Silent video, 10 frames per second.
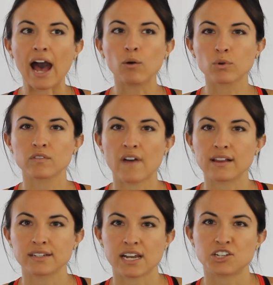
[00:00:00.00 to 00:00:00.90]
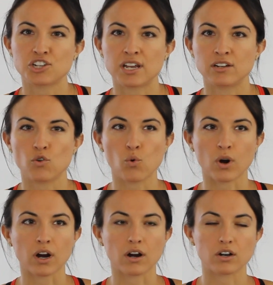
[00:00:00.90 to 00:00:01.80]
outward validation
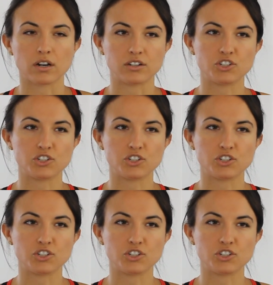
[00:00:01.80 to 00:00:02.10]
or